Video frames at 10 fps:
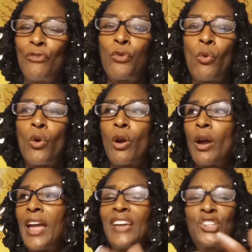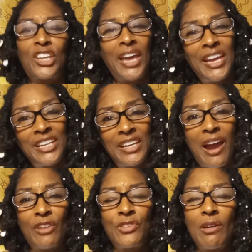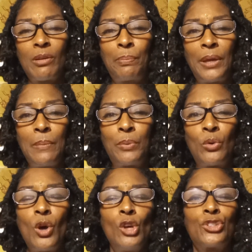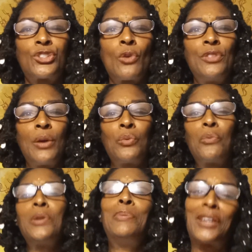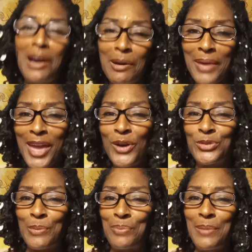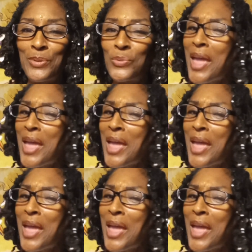for educating our young people so that when we become elder people,